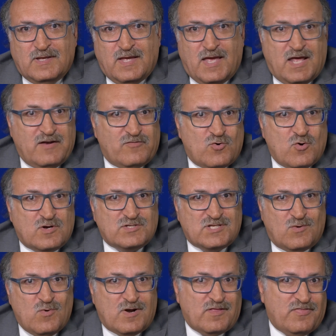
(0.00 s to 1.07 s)
And of course, I
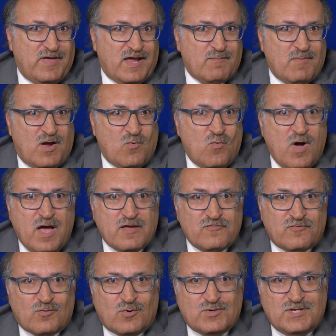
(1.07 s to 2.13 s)
want to thank my wife,
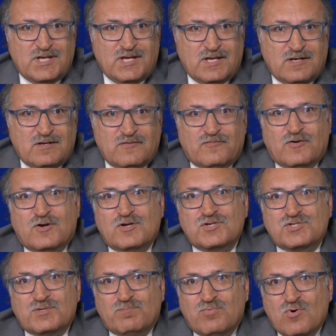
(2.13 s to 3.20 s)
Rodine, for her
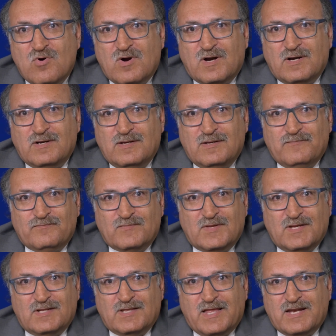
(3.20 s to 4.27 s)
support
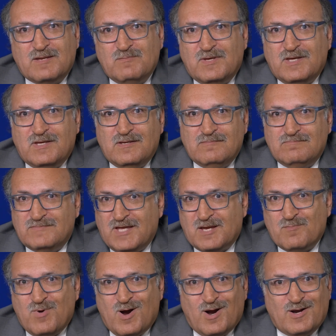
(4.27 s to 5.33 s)
in letting me take
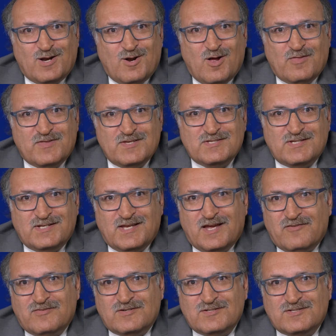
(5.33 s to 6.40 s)
part in all these
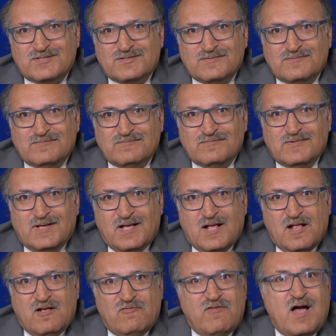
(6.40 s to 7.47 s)
endeavors.
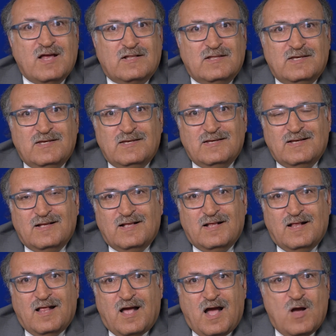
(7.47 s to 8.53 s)
Finally,
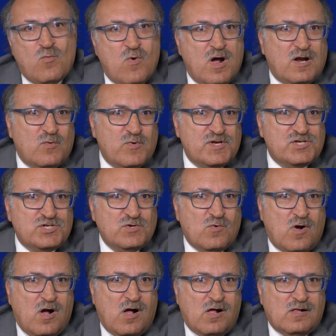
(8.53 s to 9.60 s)
I want to wish you
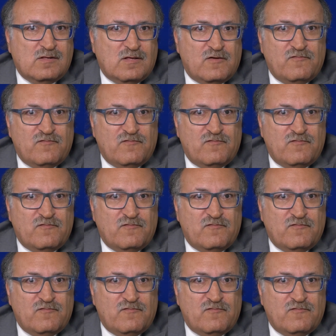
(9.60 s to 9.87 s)
all a